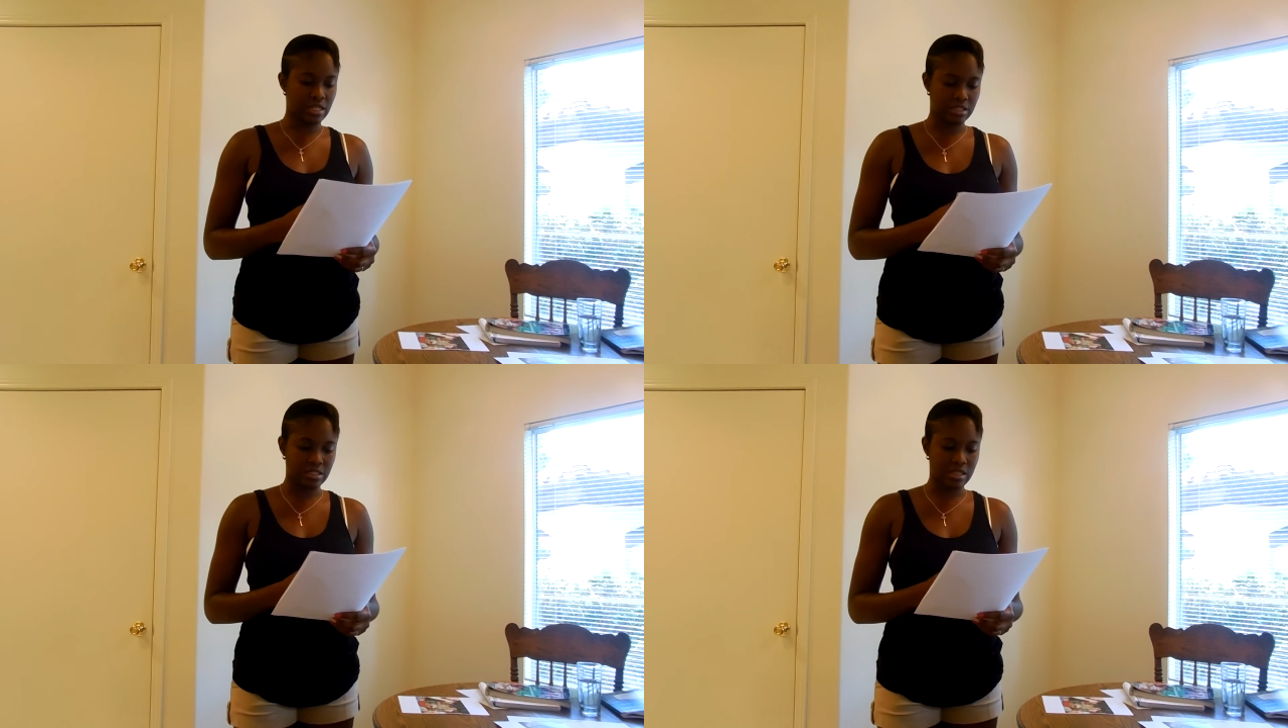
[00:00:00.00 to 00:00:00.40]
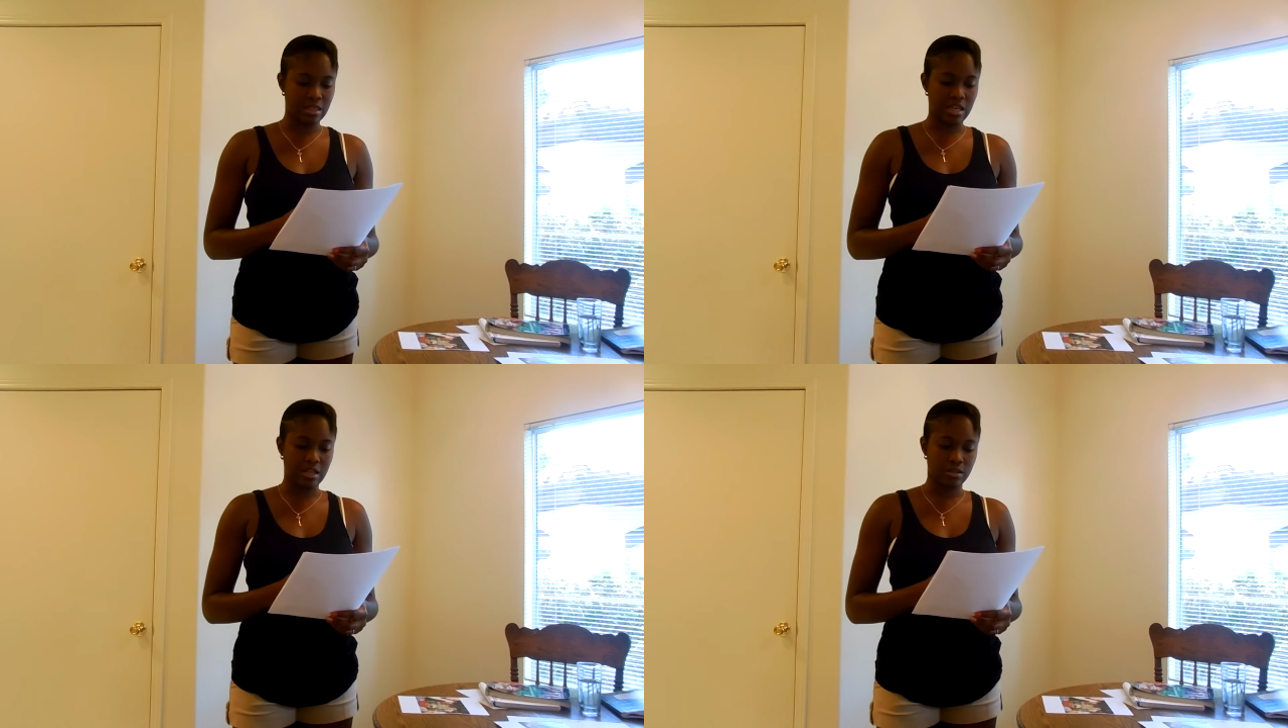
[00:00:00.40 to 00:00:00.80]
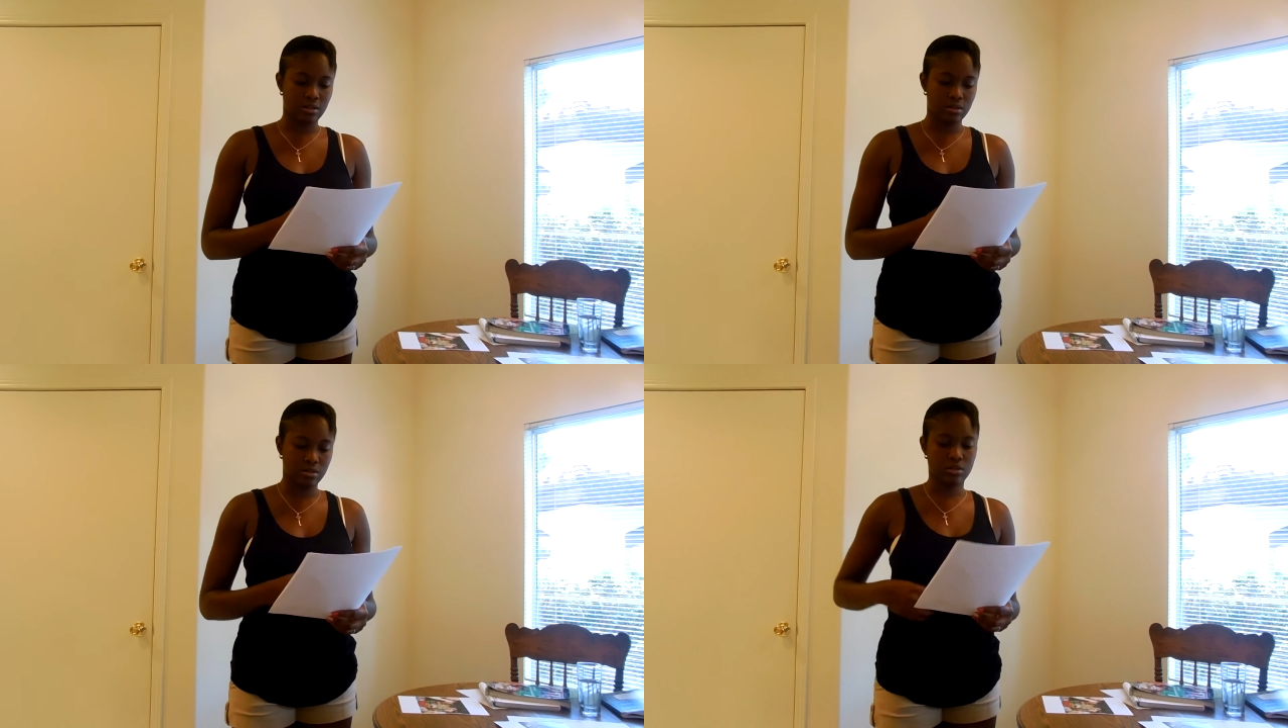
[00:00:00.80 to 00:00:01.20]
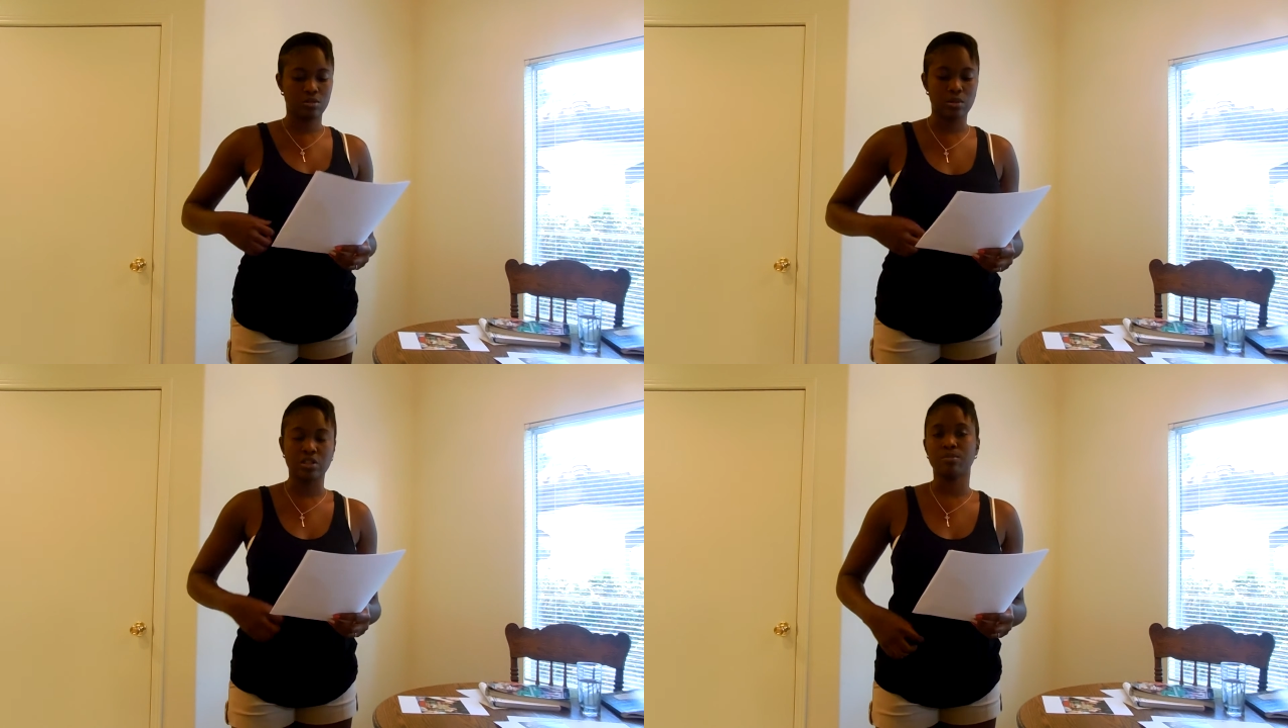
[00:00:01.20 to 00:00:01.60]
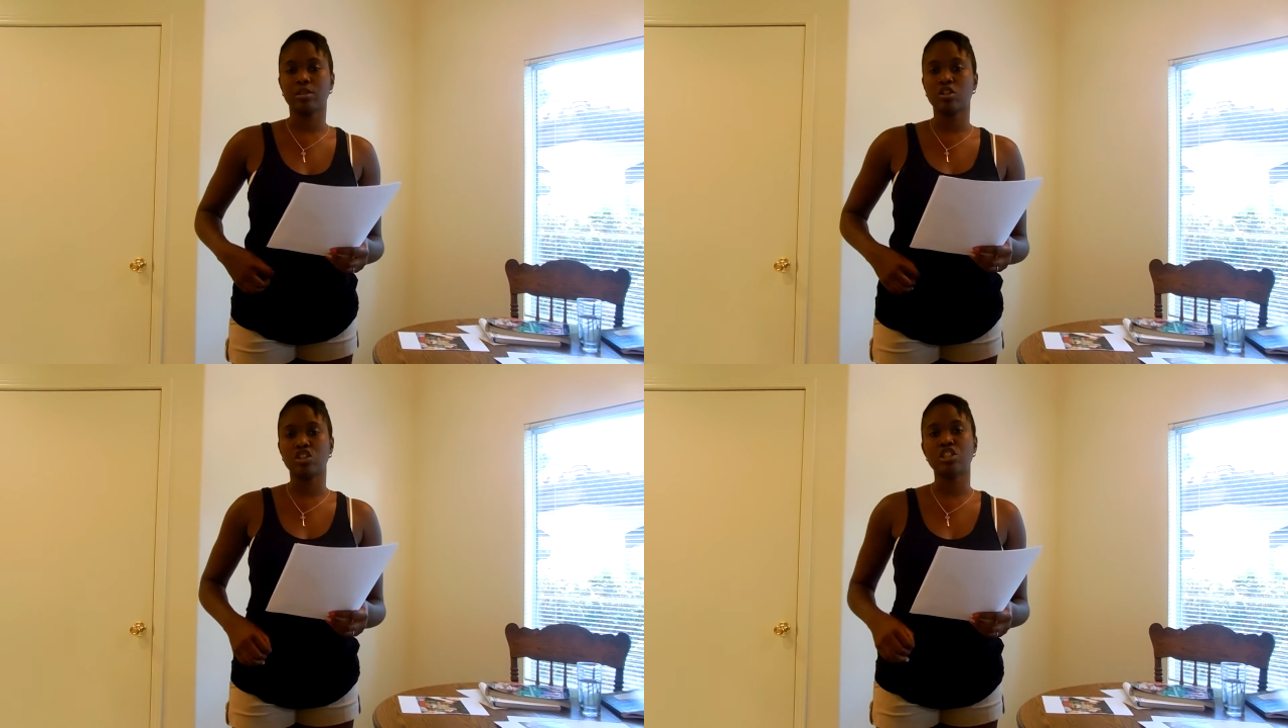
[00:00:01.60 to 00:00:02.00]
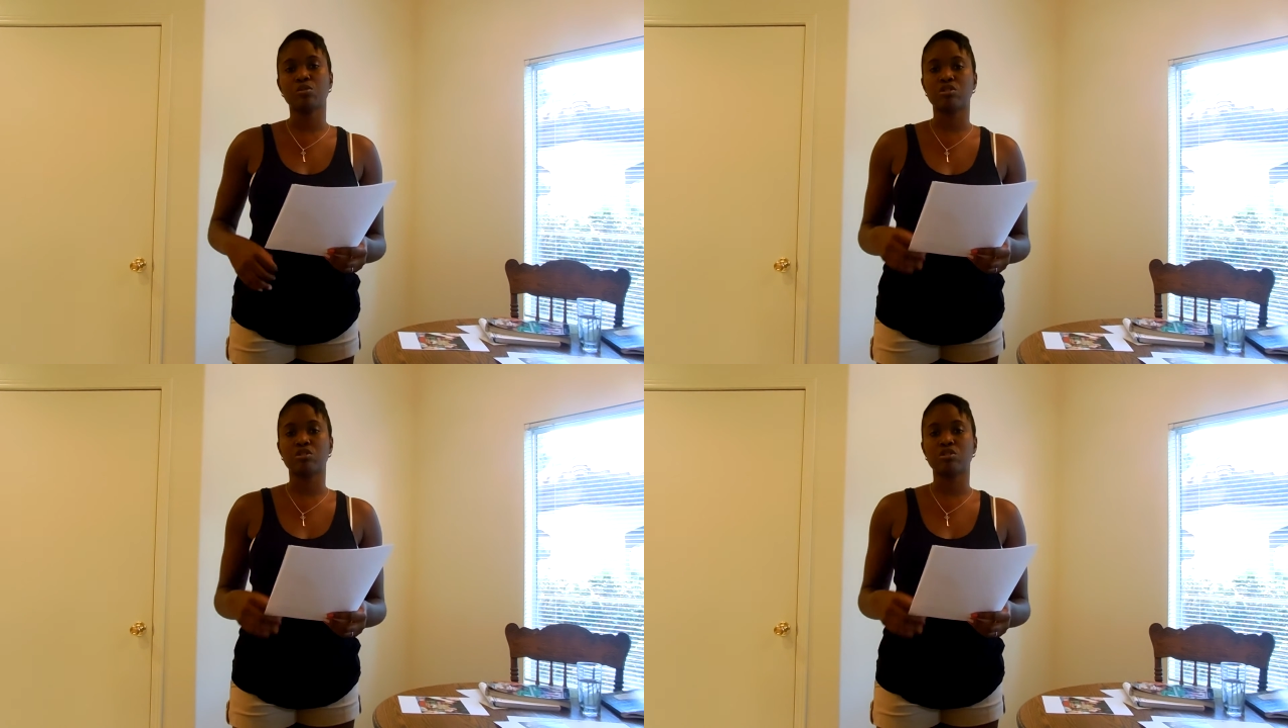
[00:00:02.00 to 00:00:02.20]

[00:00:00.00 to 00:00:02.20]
is because she